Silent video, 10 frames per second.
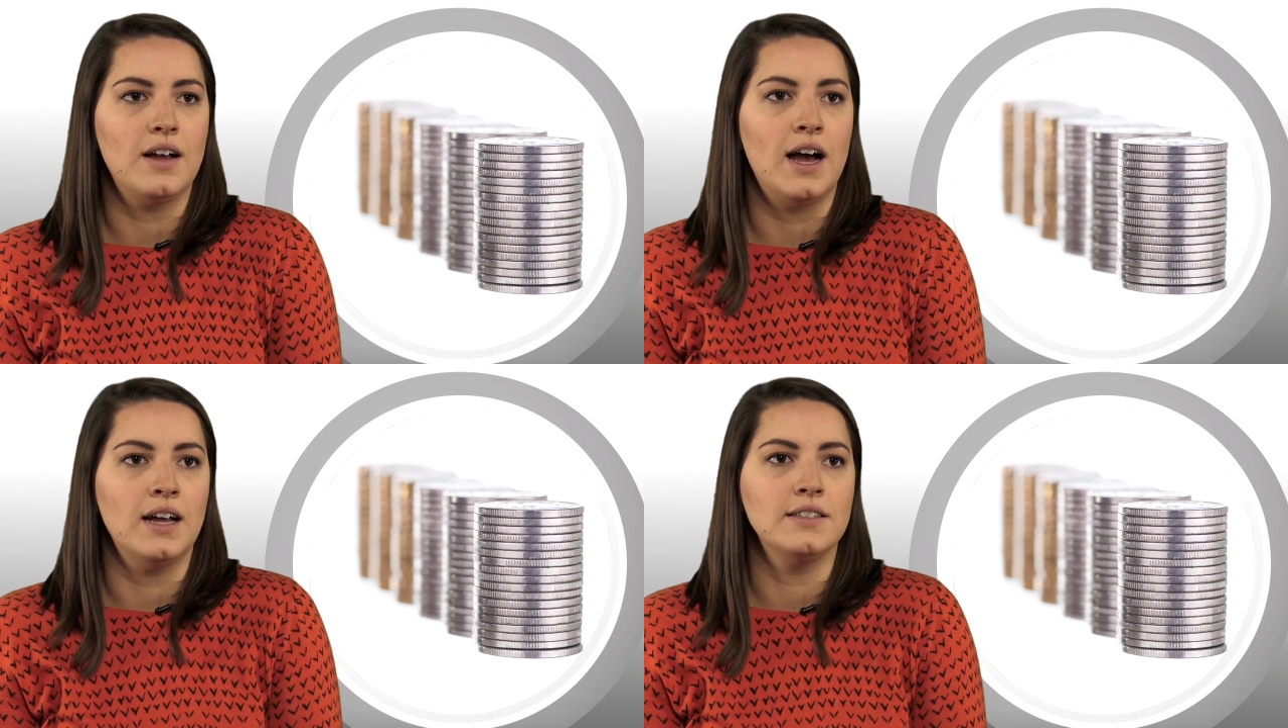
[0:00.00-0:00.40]

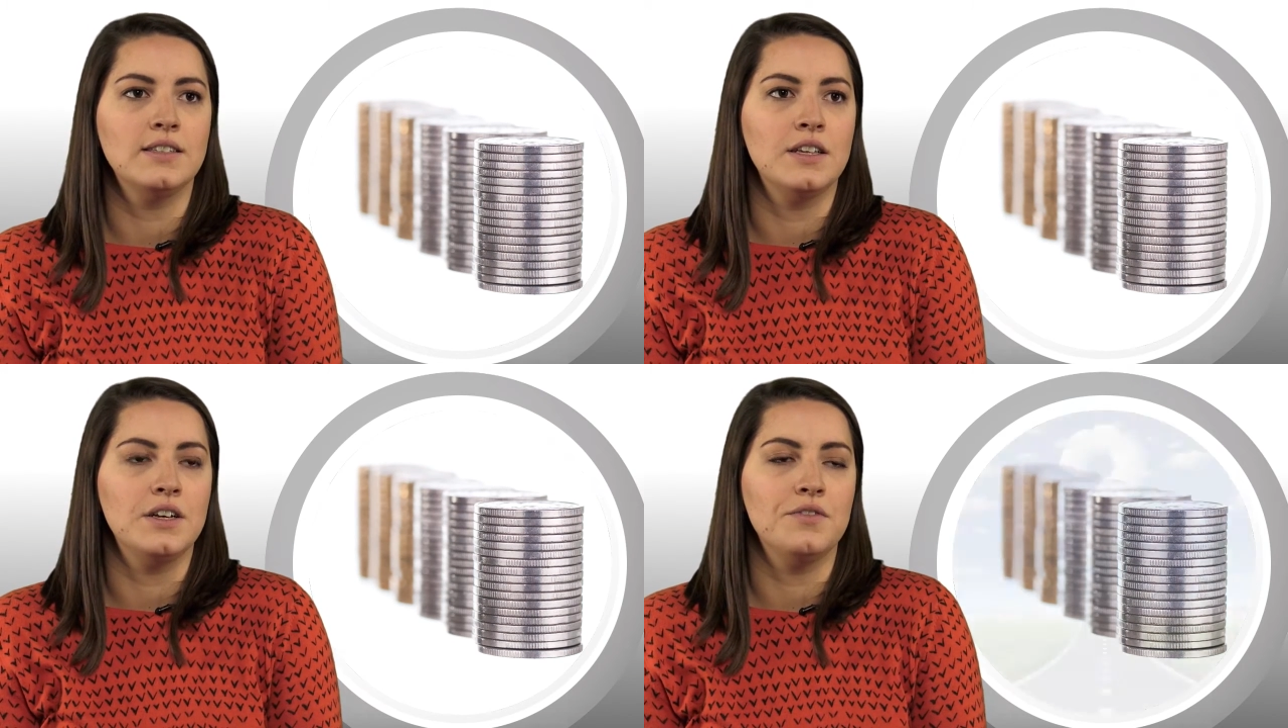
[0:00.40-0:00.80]
as
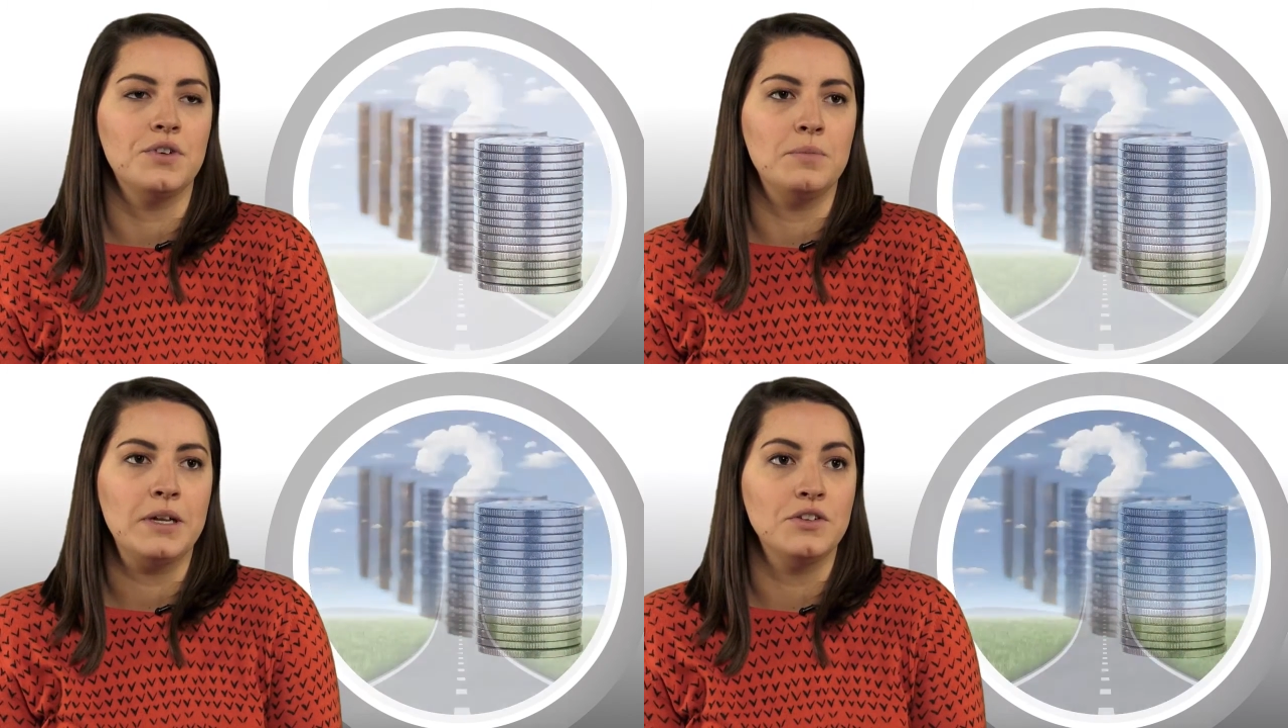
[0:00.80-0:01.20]
the
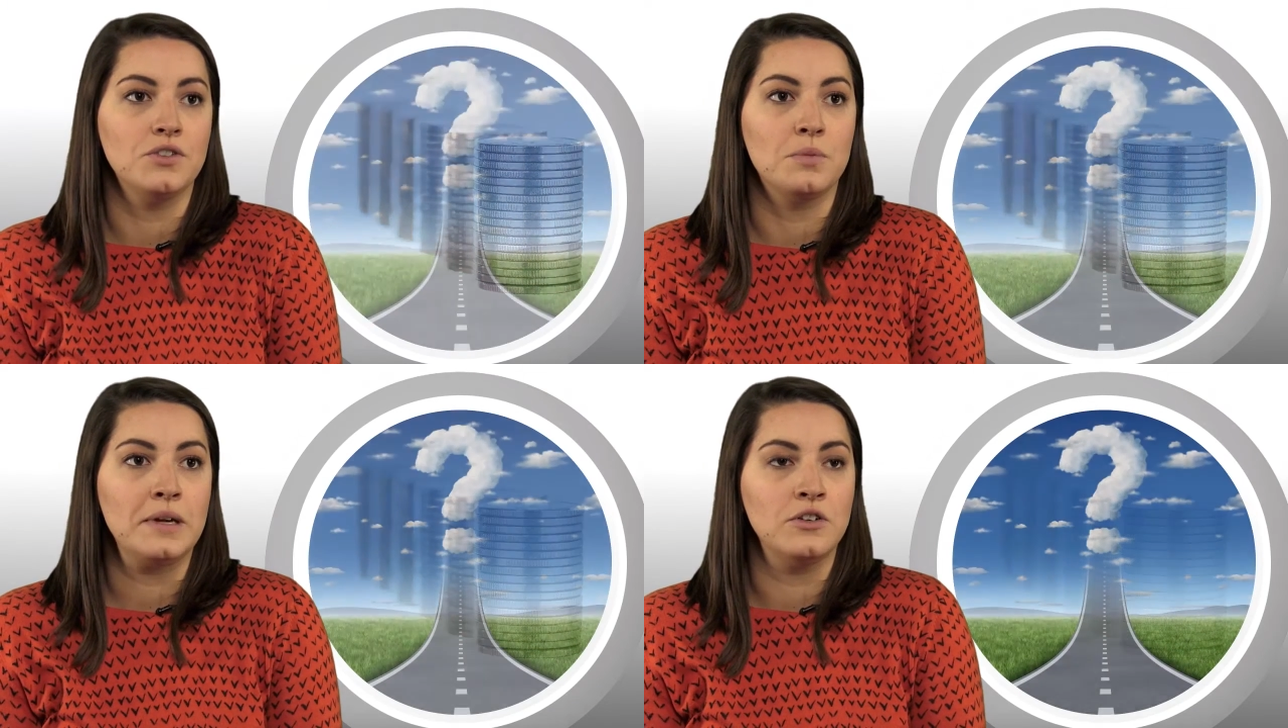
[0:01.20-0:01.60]

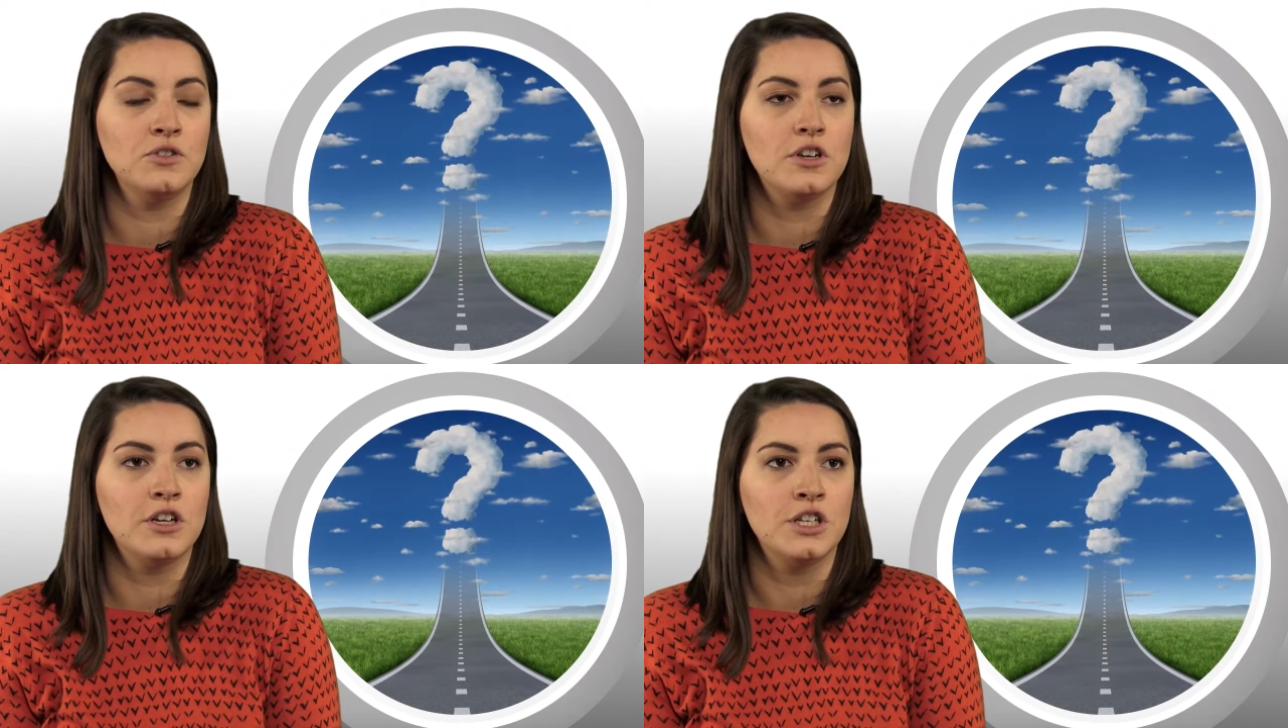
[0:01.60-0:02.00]
fundamentals remain
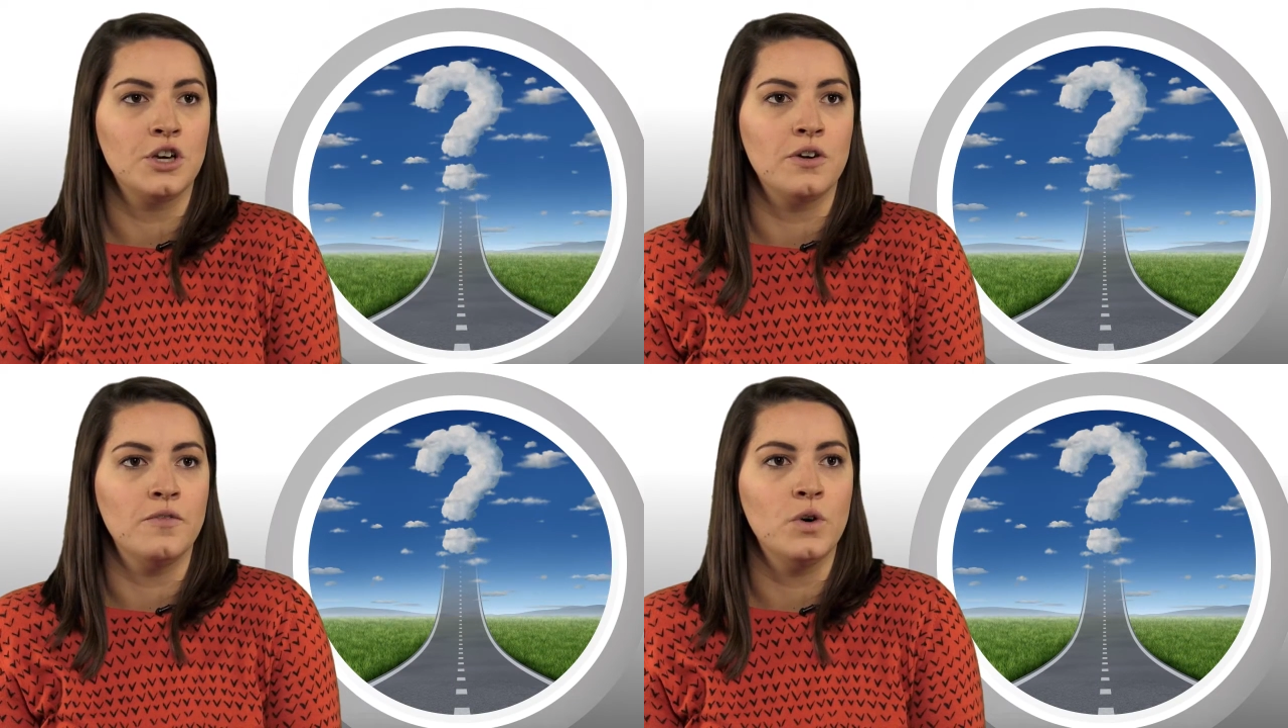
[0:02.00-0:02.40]
uncertain
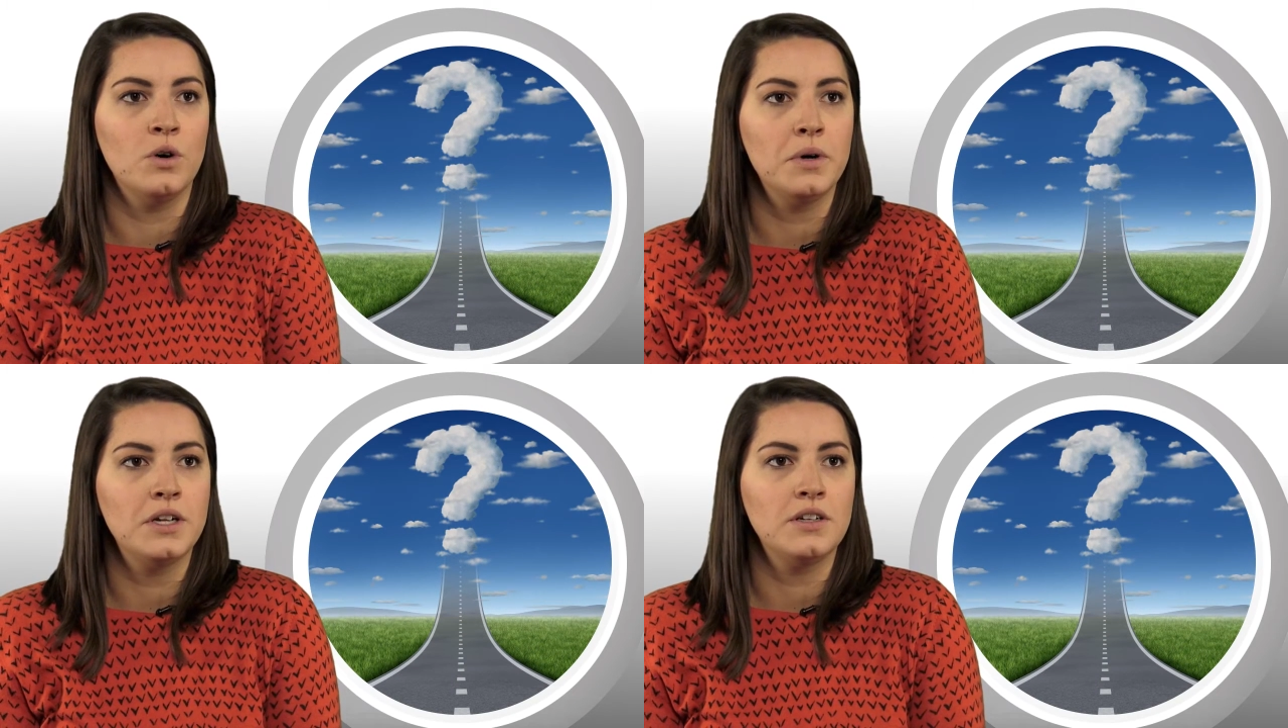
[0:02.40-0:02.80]
going
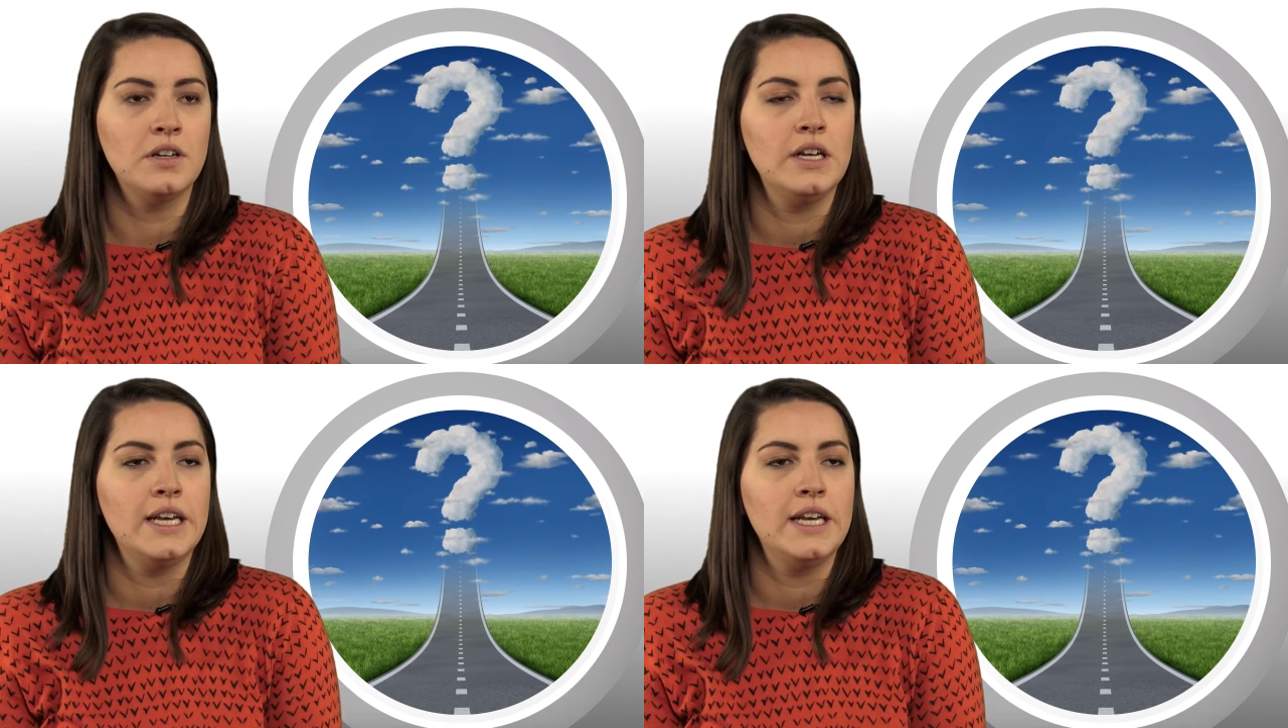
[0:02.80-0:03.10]
forward.